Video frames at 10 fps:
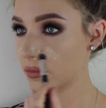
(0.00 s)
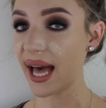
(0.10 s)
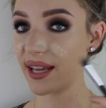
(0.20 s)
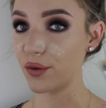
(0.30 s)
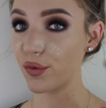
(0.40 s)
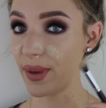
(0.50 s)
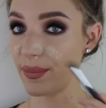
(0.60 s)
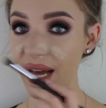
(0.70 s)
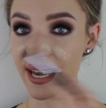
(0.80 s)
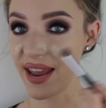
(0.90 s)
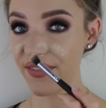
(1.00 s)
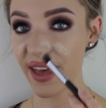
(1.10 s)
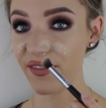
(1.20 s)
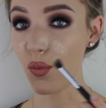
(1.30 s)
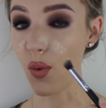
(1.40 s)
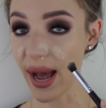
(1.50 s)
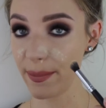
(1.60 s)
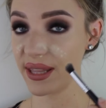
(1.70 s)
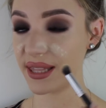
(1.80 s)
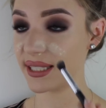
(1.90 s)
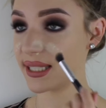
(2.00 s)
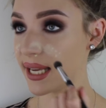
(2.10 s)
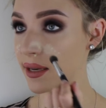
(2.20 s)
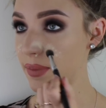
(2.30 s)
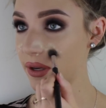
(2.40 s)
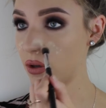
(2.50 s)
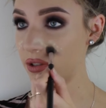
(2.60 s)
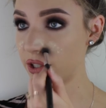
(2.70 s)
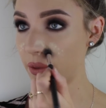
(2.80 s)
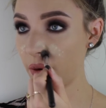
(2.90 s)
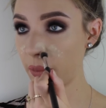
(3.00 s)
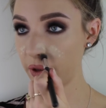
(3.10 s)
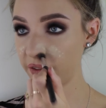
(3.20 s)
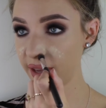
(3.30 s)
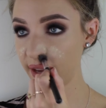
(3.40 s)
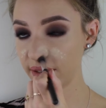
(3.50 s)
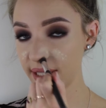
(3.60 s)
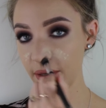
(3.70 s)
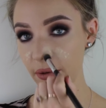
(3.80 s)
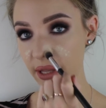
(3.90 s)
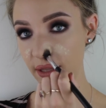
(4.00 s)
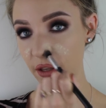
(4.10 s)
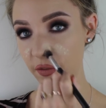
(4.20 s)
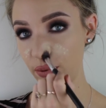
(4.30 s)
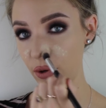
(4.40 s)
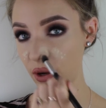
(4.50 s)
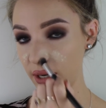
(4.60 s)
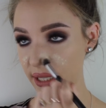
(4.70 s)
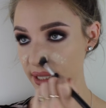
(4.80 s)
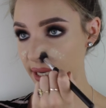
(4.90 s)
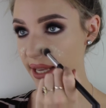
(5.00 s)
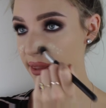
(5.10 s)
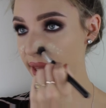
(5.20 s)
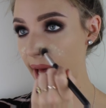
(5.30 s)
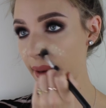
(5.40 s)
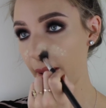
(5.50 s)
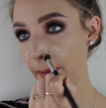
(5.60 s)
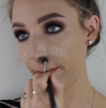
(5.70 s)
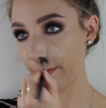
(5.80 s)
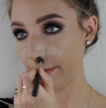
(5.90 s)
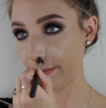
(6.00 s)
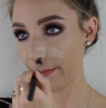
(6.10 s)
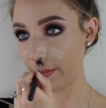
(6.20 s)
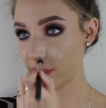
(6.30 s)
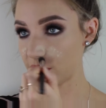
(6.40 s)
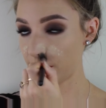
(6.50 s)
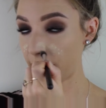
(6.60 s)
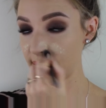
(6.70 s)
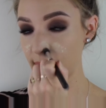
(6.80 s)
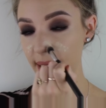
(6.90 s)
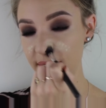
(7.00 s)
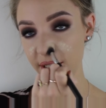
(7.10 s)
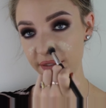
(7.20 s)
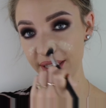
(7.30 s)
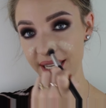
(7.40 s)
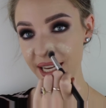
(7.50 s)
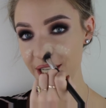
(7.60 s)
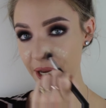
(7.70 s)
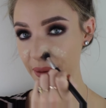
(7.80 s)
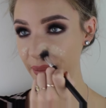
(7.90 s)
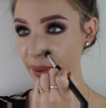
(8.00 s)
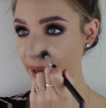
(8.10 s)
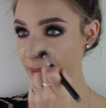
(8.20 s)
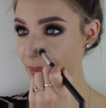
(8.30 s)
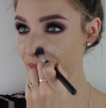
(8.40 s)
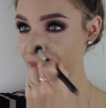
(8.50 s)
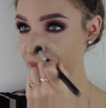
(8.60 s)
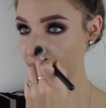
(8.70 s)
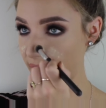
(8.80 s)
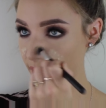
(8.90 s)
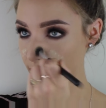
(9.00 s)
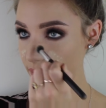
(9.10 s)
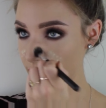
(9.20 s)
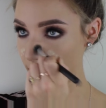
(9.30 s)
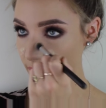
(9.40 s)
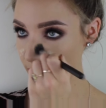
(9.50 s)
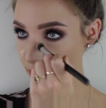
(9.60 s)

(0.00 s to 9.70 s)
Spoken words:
And remember, never ever wipe this in because you will move every single thing that you put on underneath that, which basically is just foundation, but yeah, remember,